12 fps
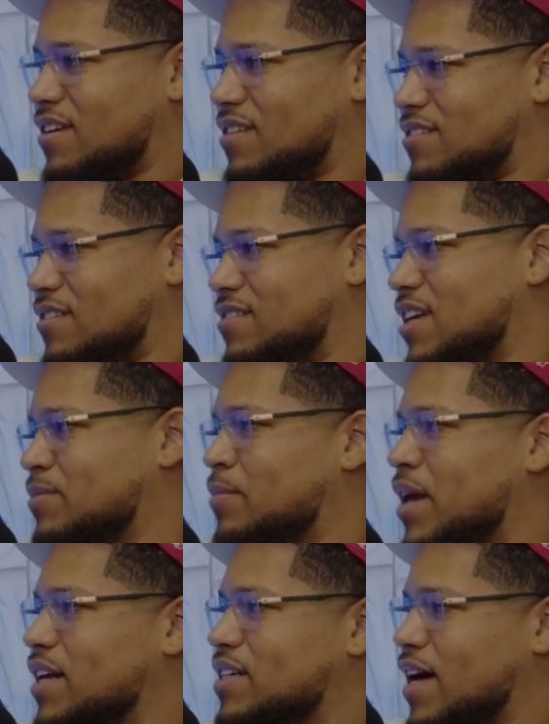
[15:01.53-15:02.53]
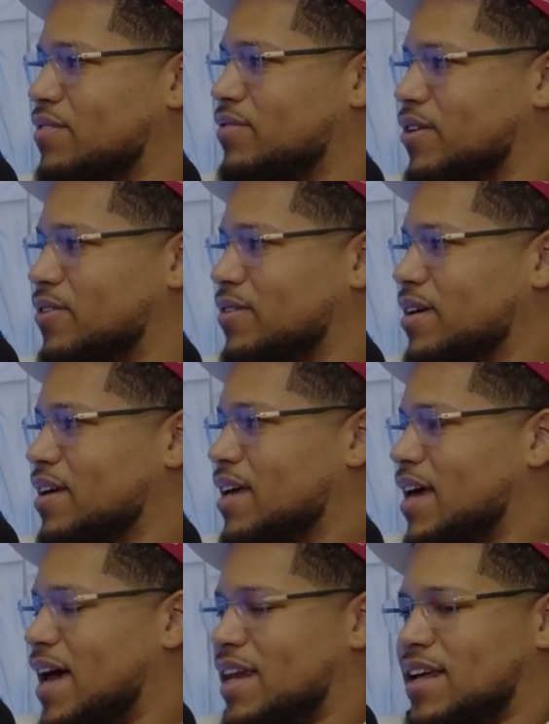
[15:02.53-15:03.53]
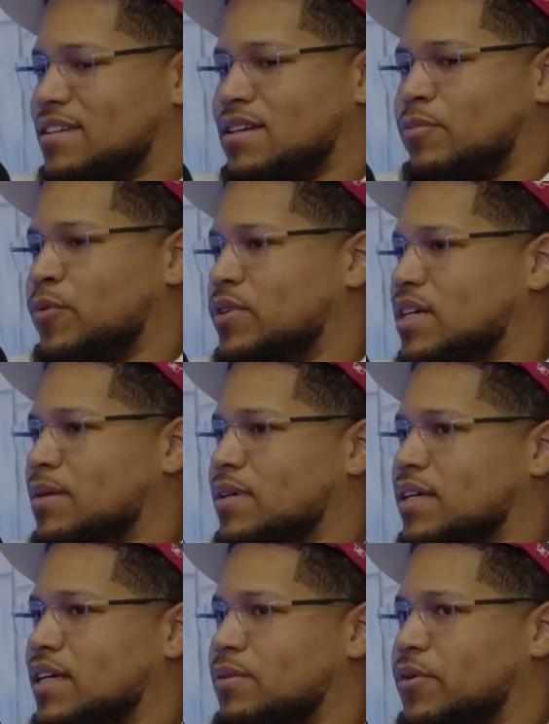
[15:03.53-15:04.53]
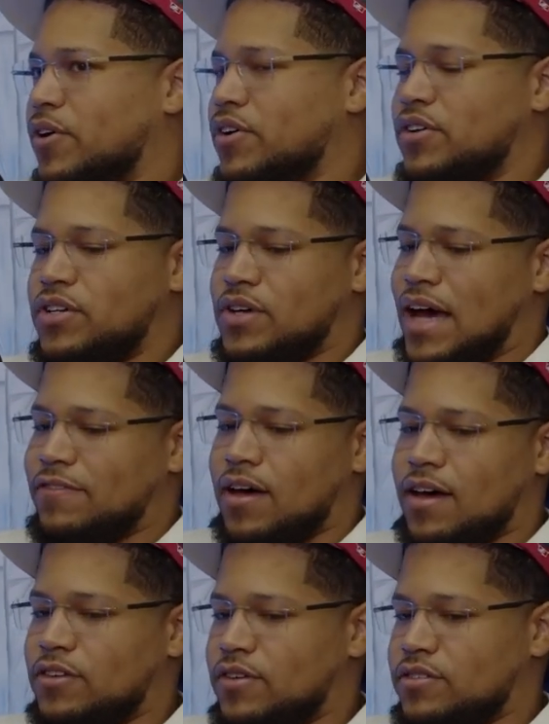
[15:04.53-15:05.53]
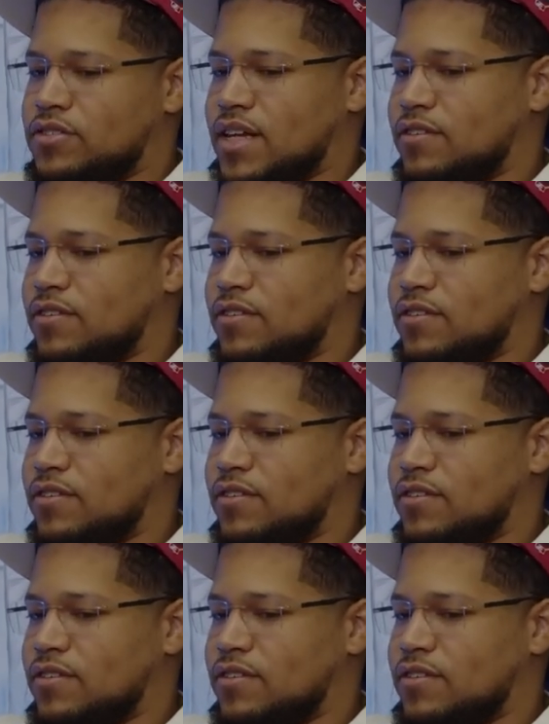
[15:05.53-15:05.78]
so you set up a ManyChat flow, and then someone will DM the keyword, and you set